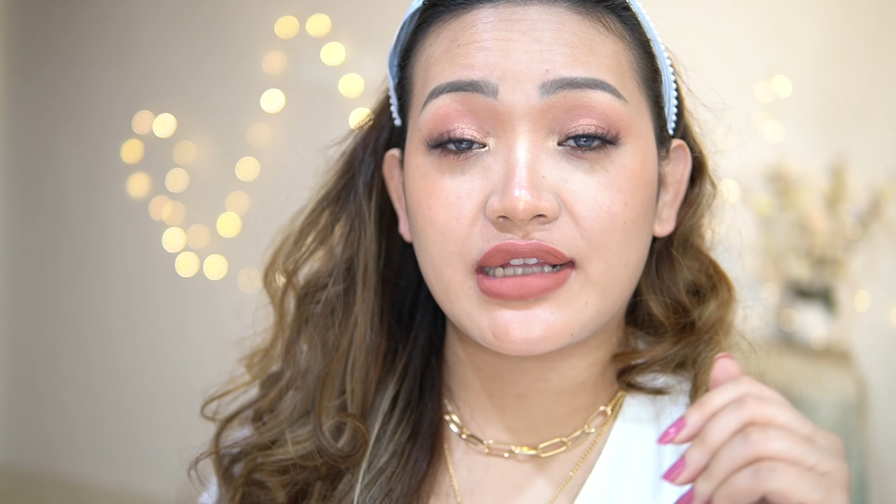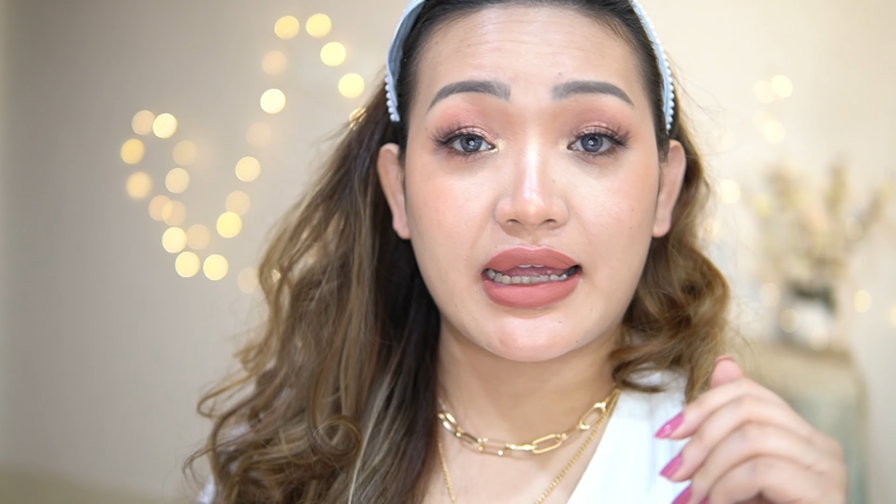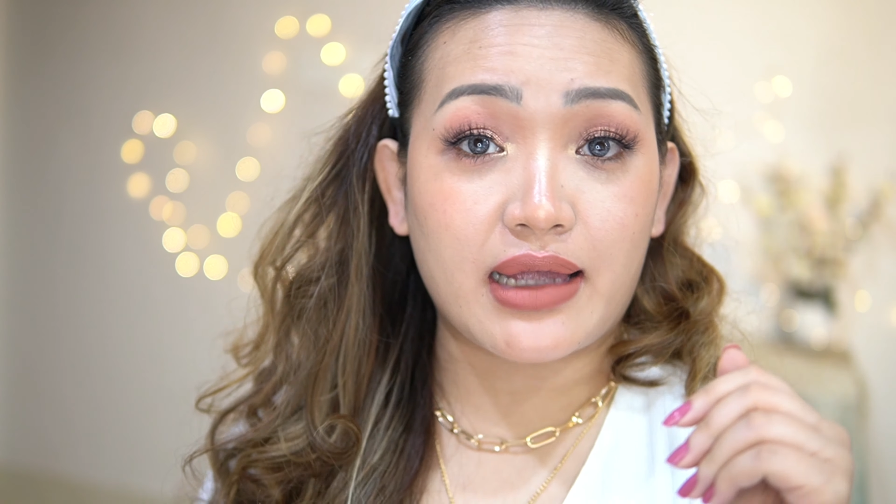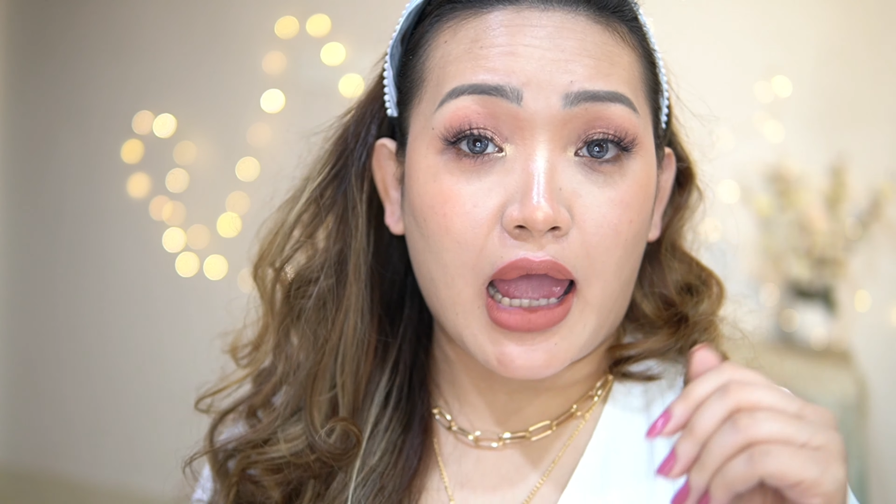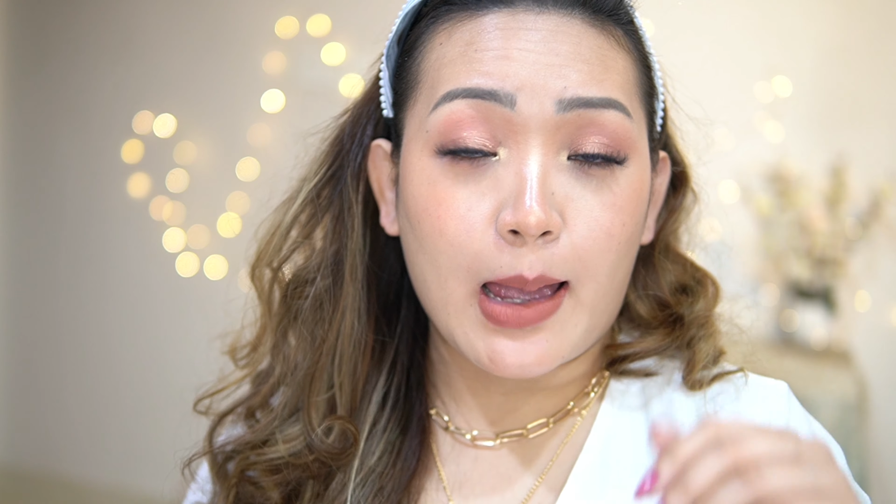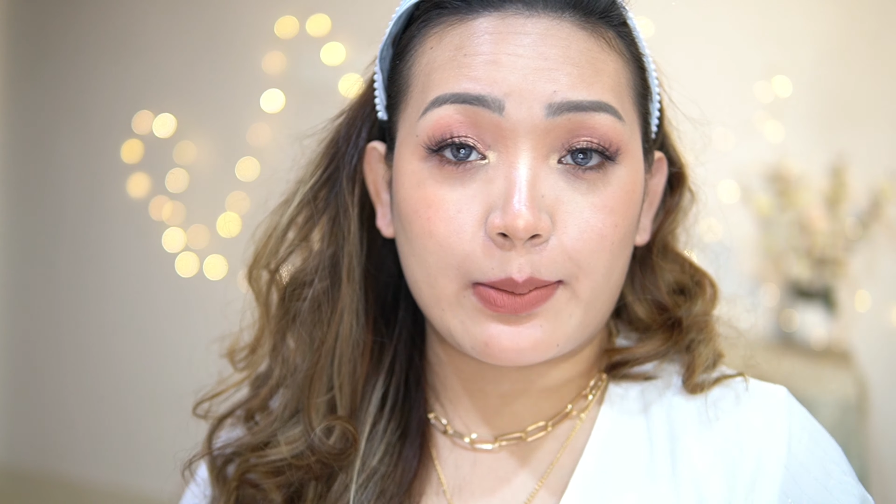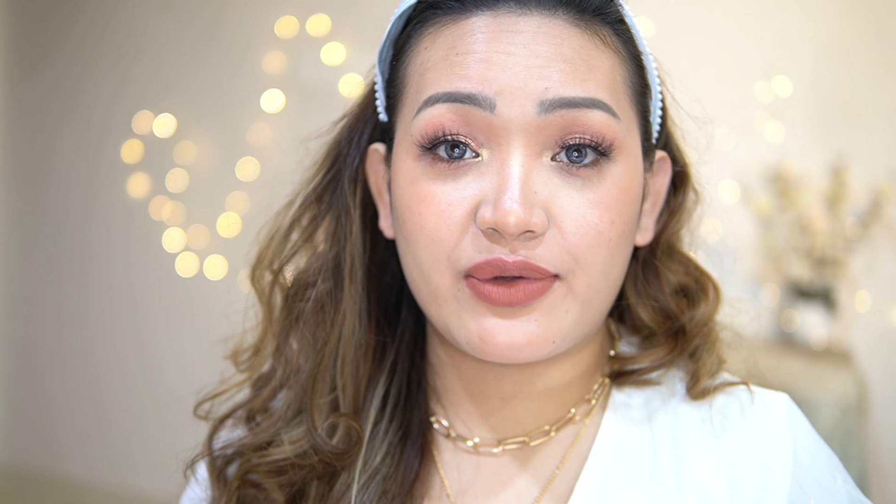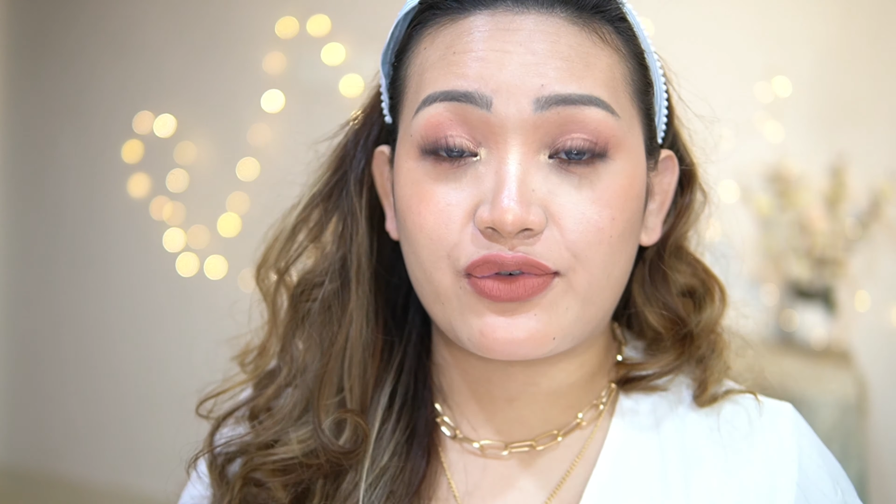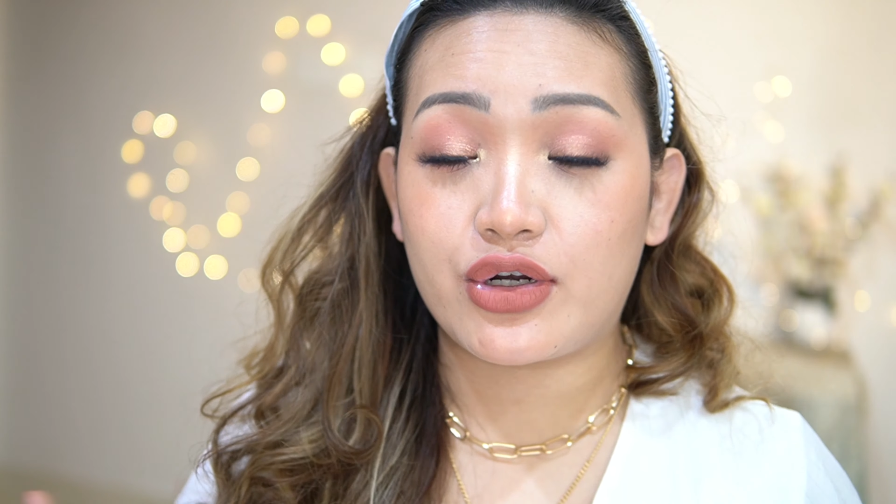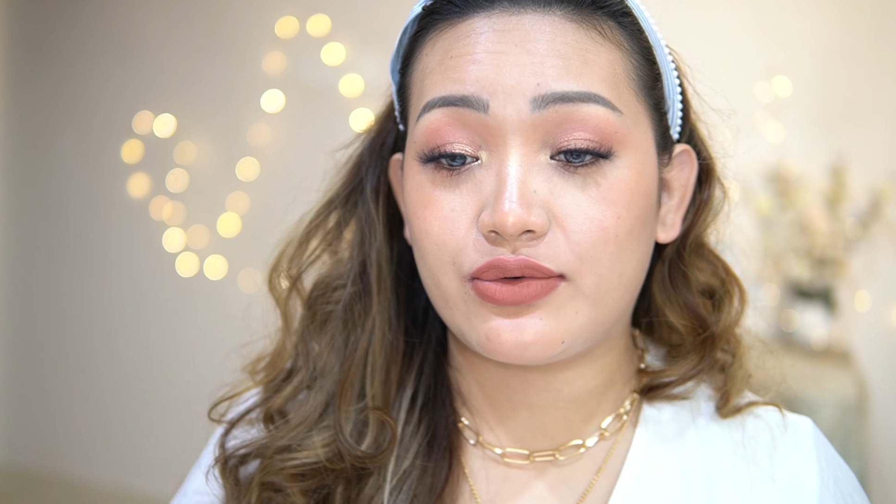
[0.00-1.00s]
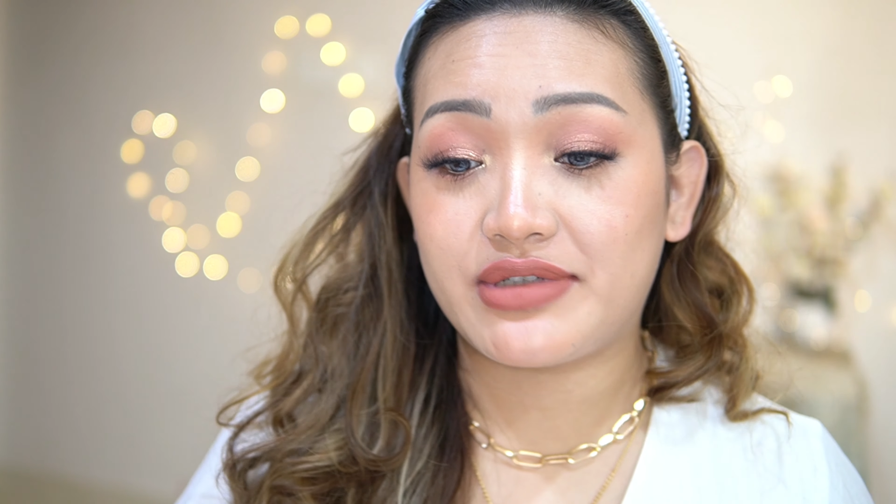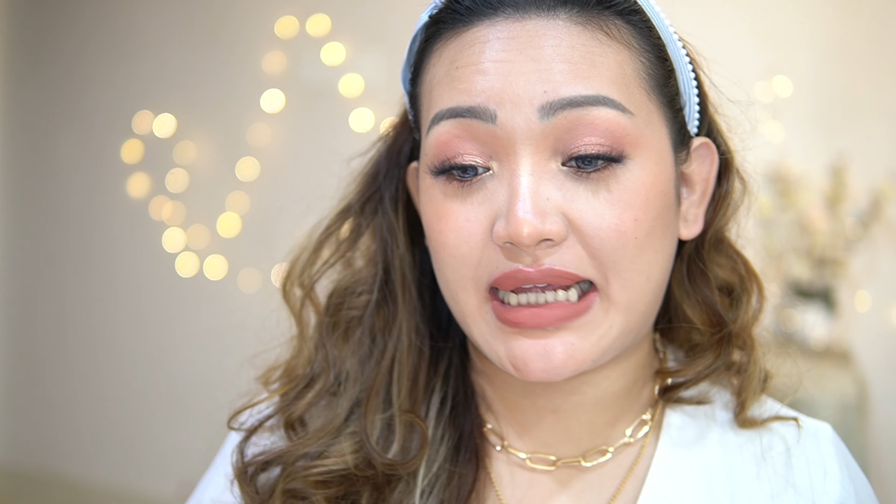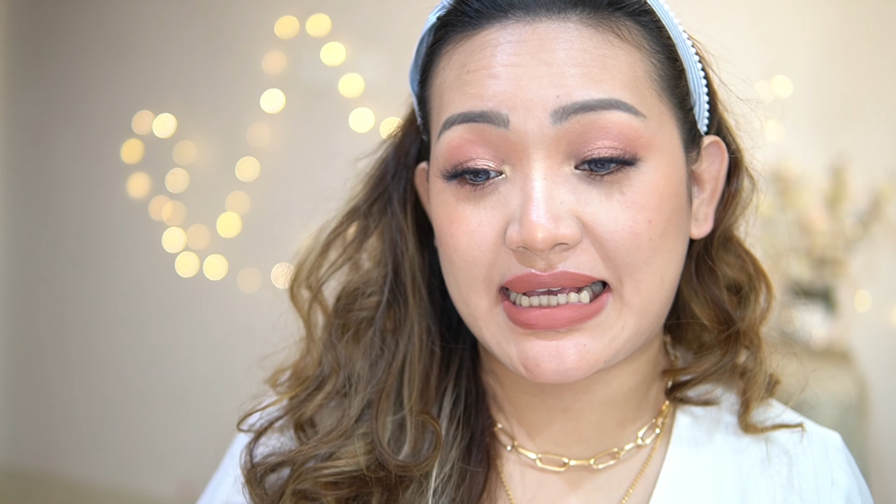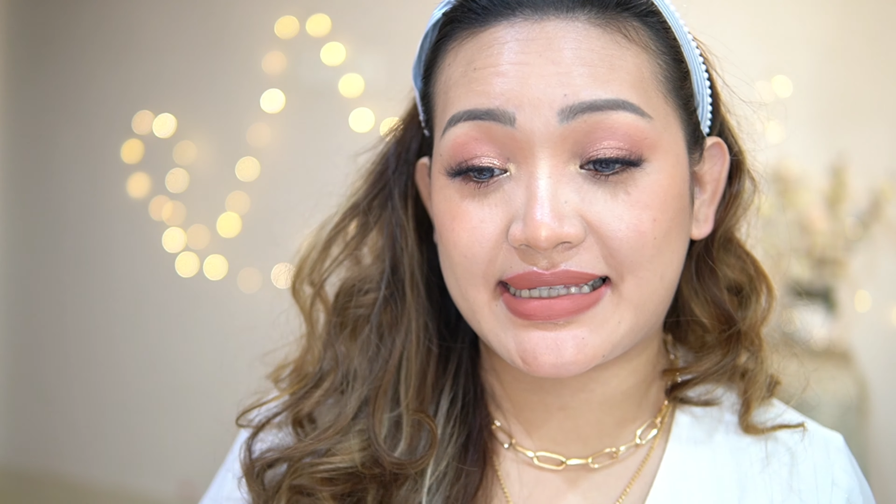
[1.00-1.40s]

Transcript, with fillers: Like before you take